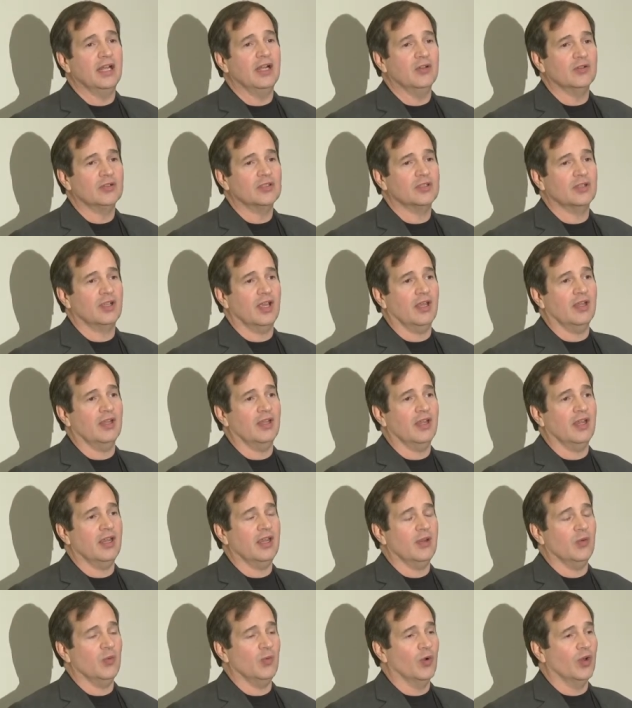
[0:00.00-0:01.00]
out, and
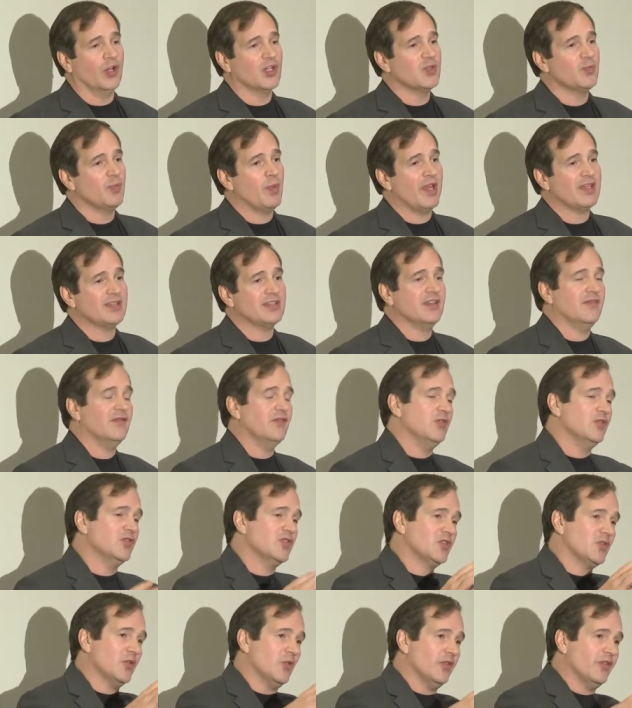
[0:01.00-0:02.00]
it works best if you
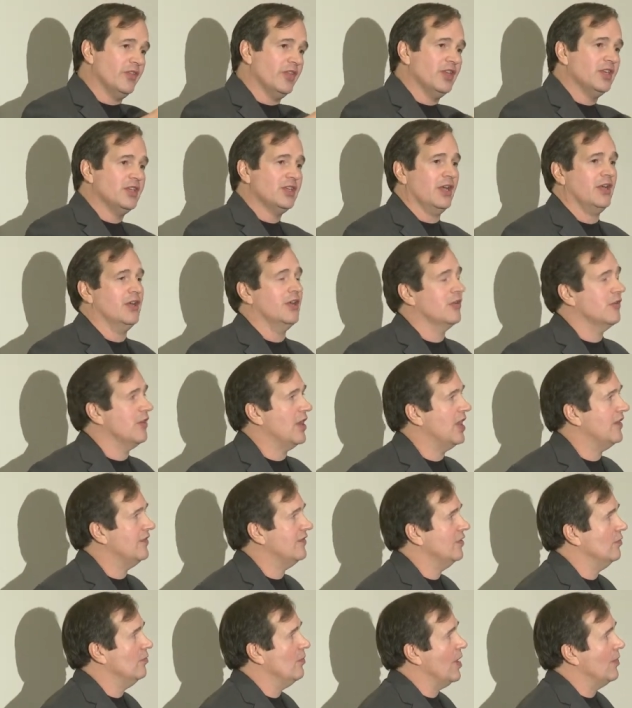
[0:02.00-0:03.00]
store the entire
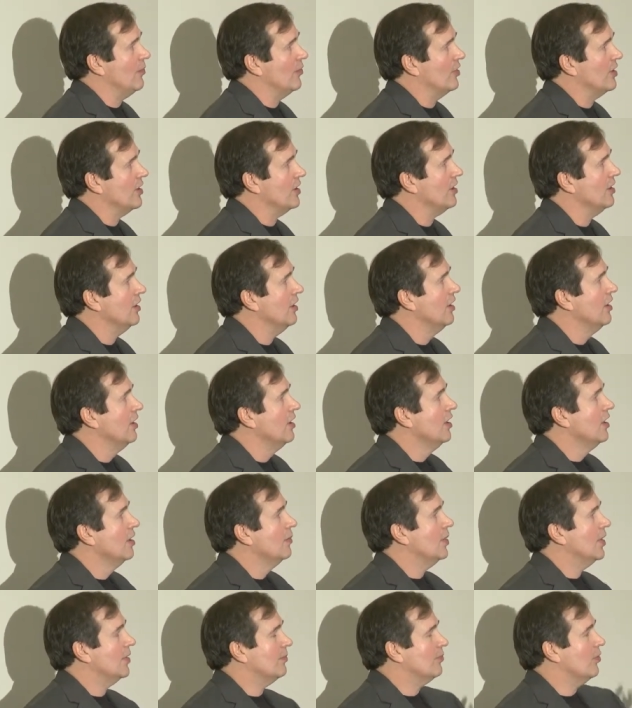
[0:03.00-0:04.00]
graph in memory.
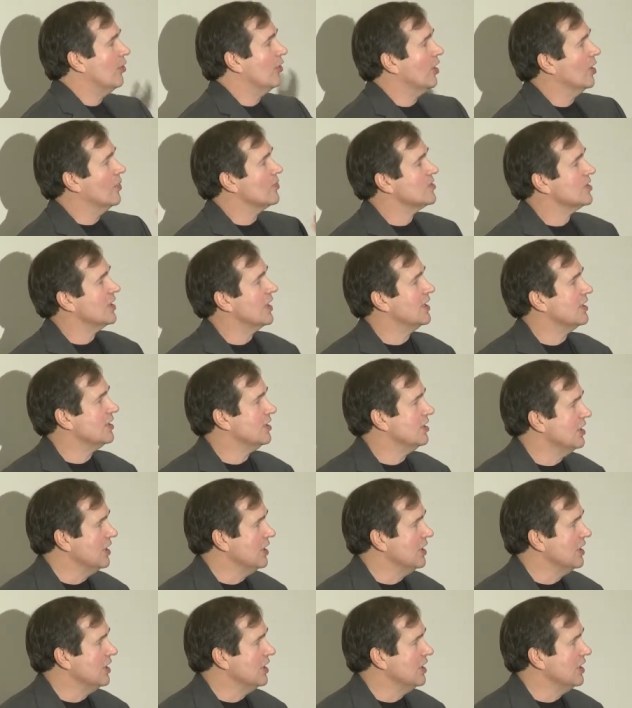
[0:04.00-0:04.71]
But programs like